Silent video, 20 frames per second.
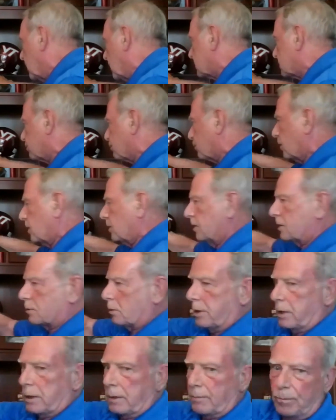Let's bring
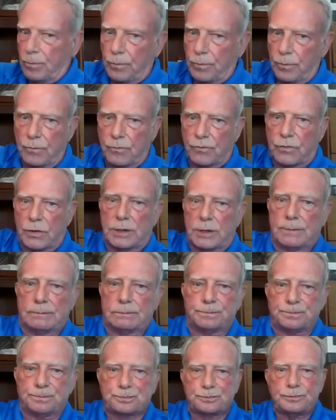this one up front.
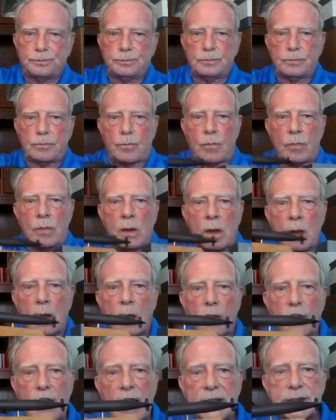
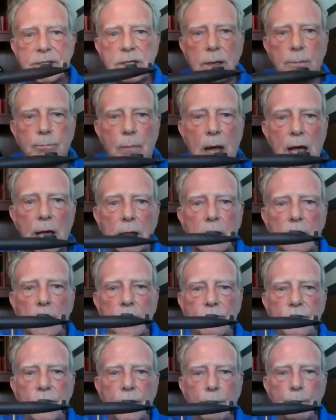That's a model
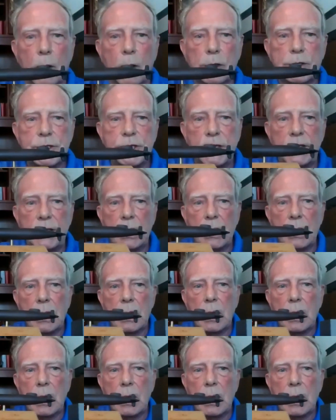of the Parche.